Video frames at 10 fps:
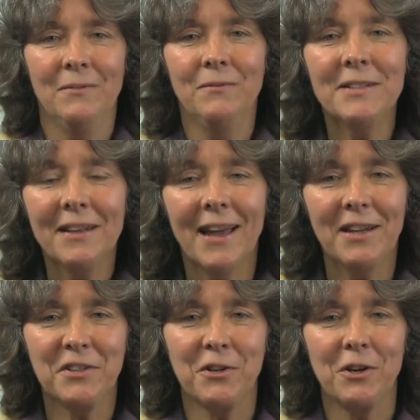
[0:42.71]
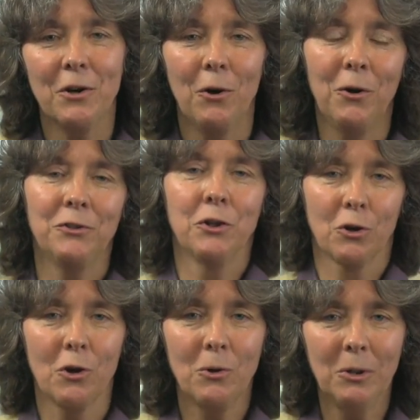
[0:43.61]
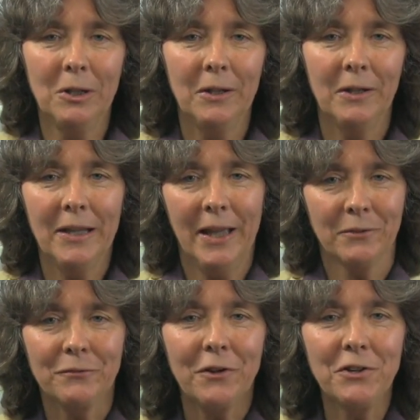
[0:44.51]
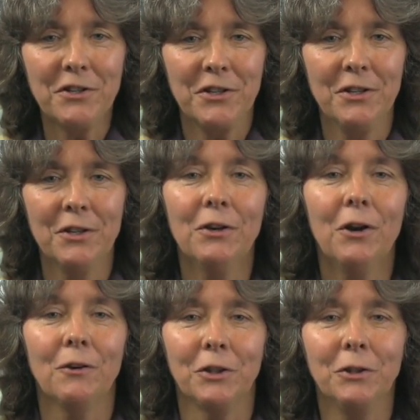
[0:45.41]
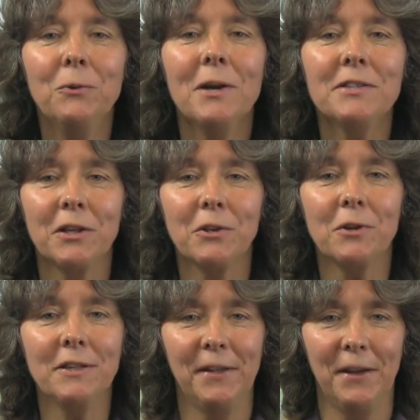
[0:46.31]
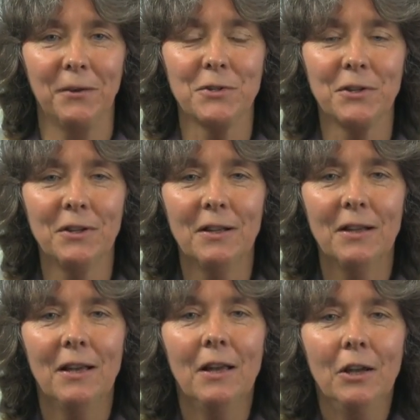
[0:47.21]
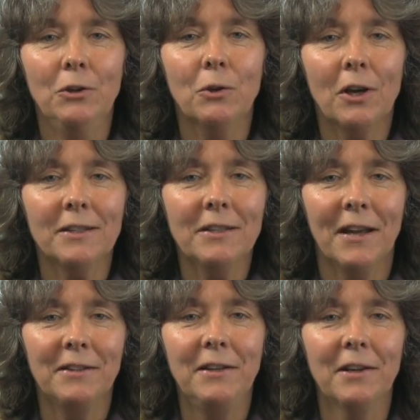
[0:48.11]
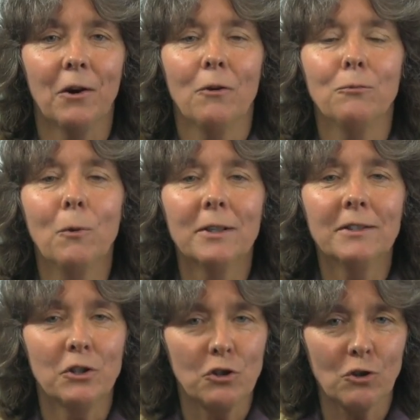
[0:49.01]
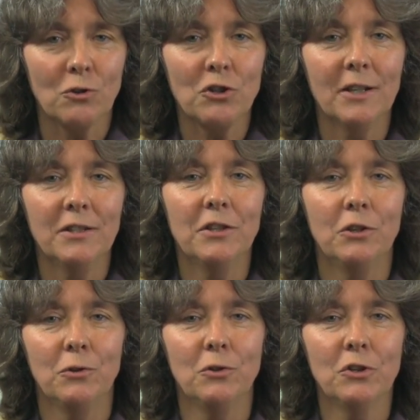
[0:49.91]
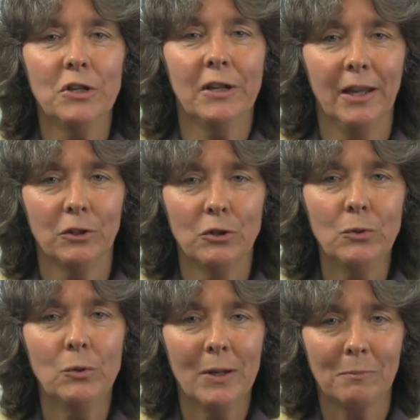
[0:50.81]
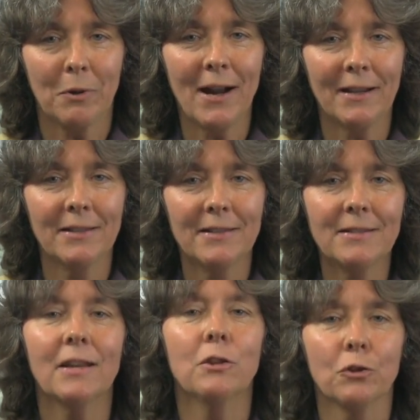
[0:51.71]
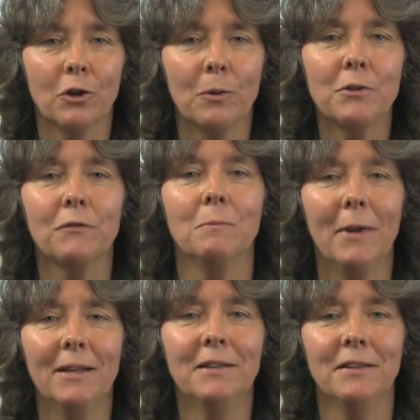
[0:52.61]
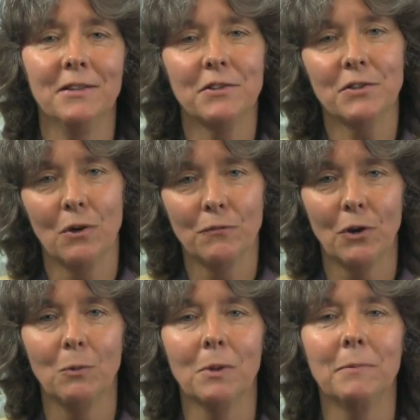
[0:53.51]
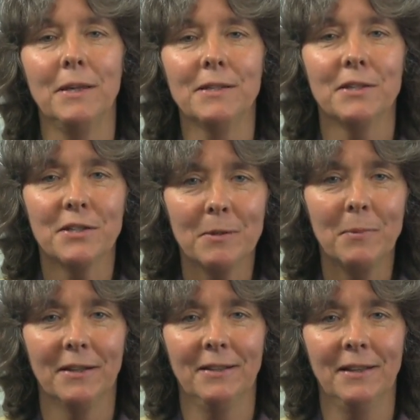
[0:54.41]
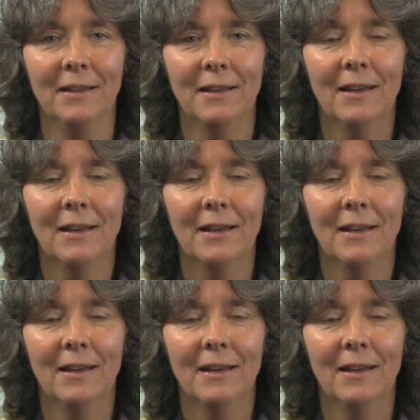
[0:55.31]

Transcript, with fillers: This is the lecture on the role and function of the UN Security Council. You got an idea of what this crucial institution can do in practice in terms of the maintenance of global peace and stability.